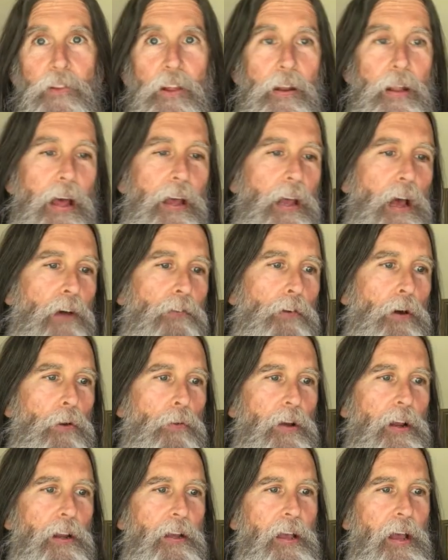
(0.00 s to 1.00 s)
Today I've
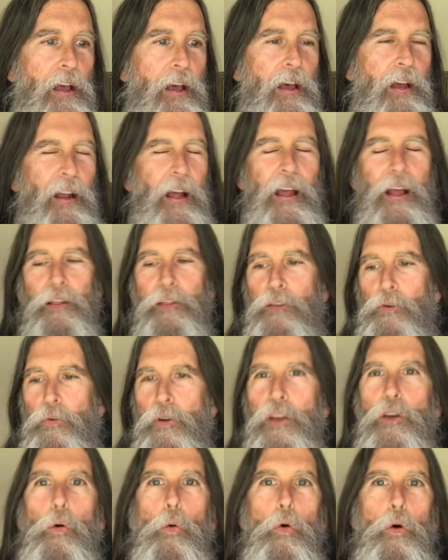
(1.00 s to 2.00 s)
already had, I had
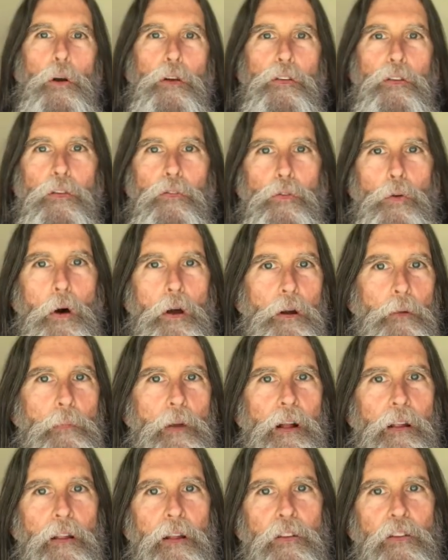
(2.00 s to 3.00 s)
three quarts of
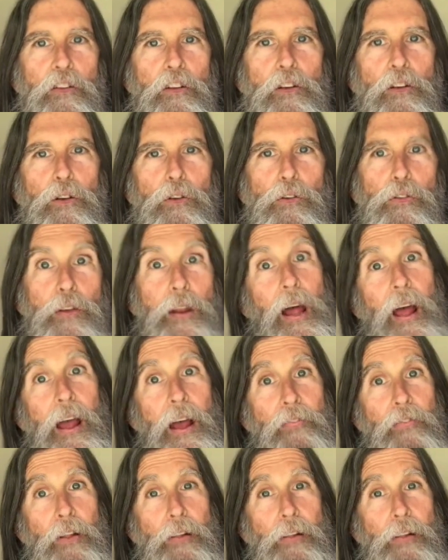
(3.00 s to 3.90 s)
watermelon juice and I had